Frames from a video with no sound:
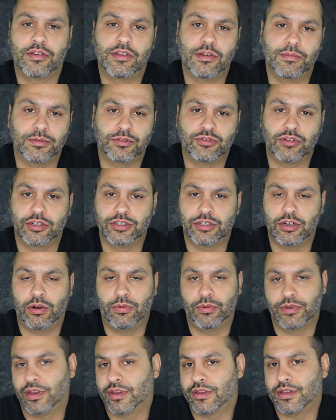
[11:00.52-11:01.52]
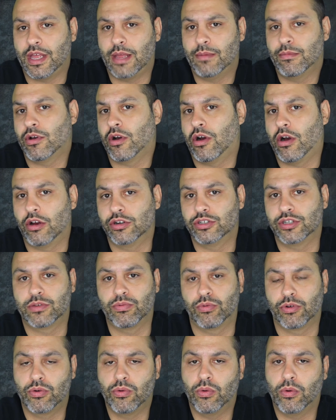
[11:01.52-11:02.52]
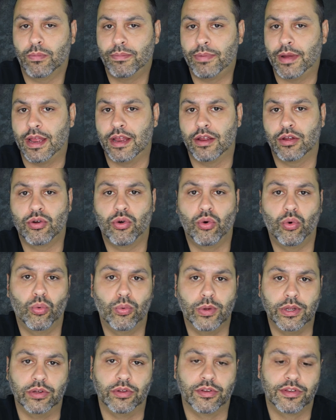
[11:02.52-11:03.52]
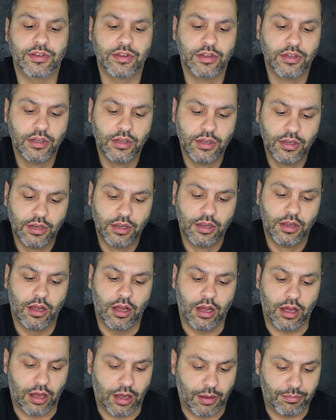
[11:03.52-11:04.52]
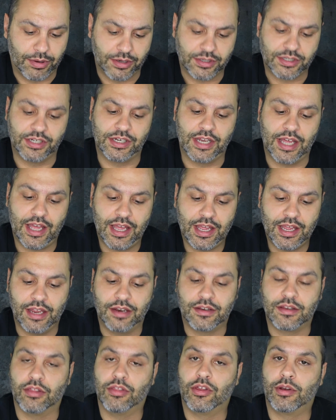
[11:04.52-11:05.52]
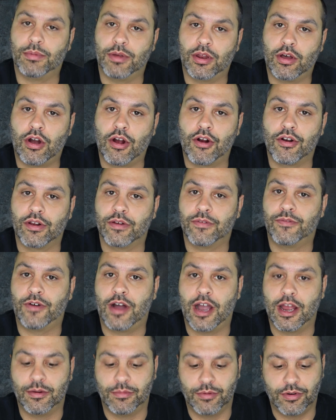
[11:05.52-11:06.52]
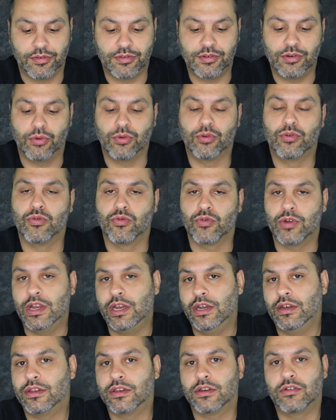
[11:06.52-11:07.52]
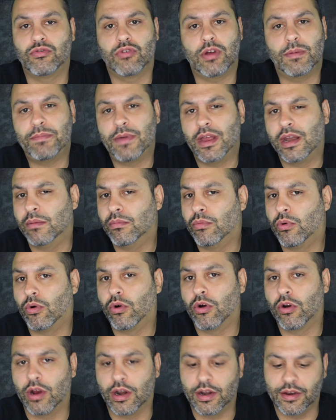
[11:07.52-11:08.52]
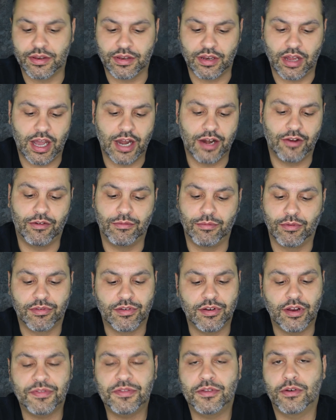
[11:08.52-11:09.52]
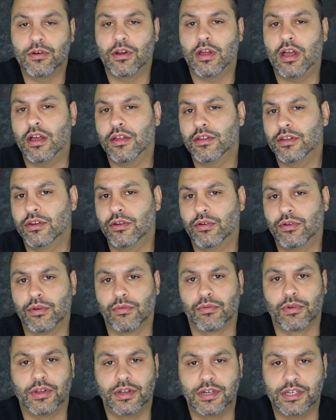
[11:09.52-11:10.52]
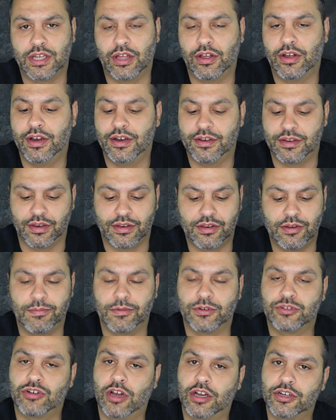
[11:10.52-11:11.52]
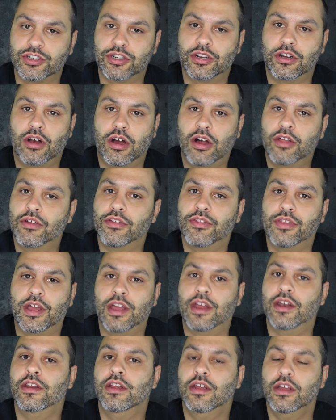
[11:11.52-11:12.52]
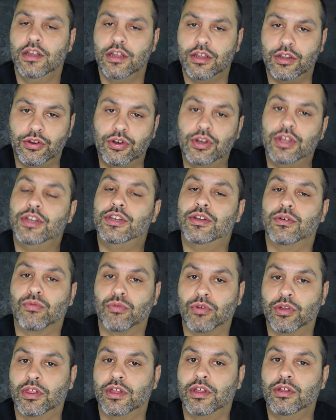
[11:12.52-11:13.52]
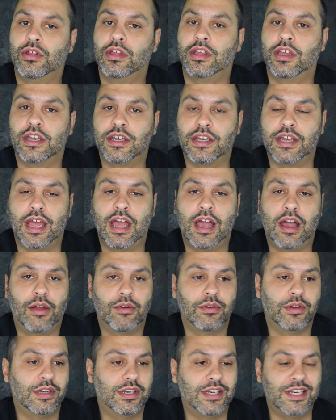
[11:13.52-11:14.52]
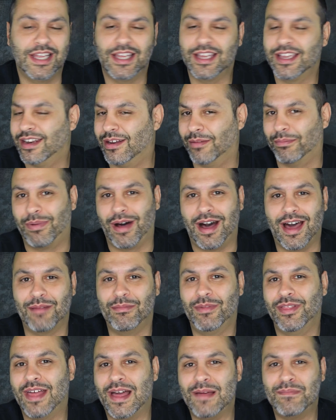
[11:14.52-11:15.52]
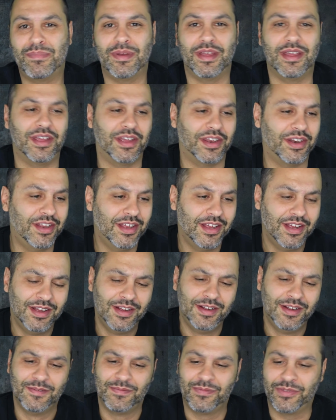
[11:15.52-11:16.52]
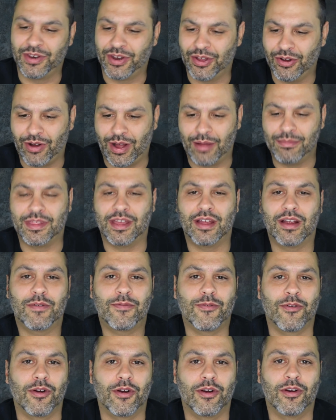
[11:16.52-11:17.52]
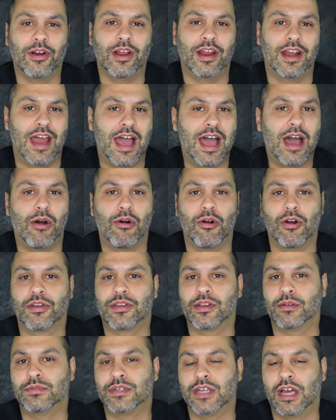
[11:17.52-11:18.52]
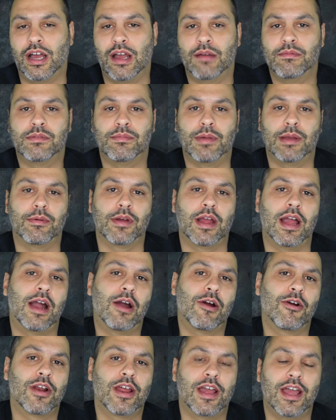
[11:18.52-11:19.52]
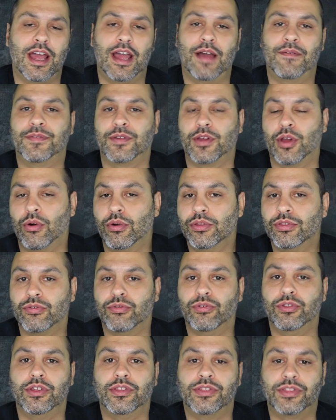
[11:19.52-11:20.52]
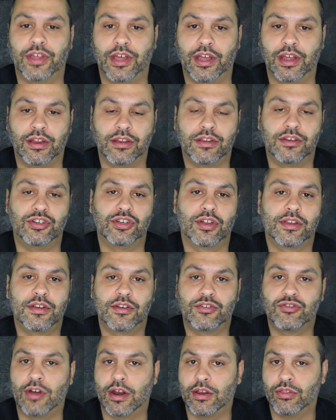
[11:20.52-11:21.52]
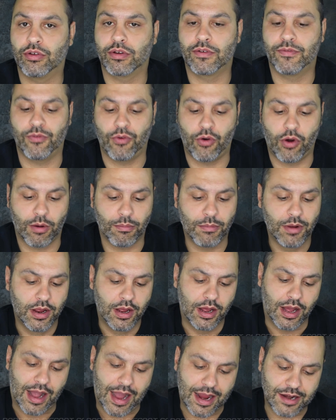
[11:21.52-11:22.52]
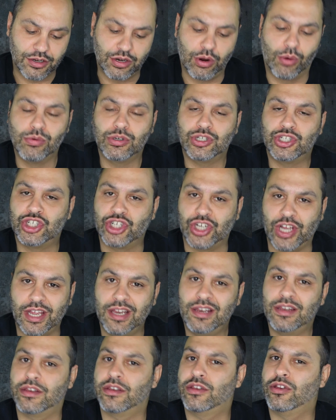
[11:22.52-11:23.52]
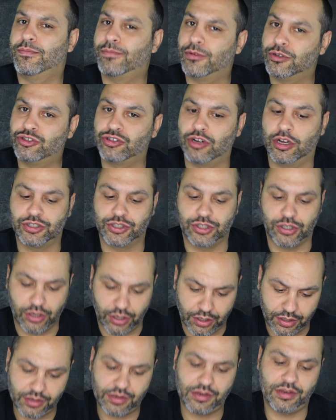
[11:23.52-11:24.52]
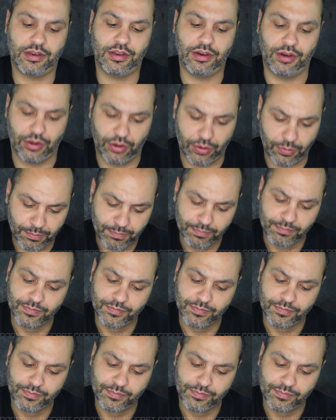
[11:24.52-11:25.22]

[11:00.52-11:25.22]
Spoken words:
The super treasure hunt was the same car, just with cool paint, cool wheels. But today it's a little bit harder to find. There's no green strip anymore on the side of them. There's nothing, you know, to really tell it's a super treasure hunt, other than you need to really get down, dig in the bottom of that bin. You know, I'm there for an hour sometimes, maybe an hour and a half, going through these things just to try to look for them. I don't chase super treasure hunts, you know.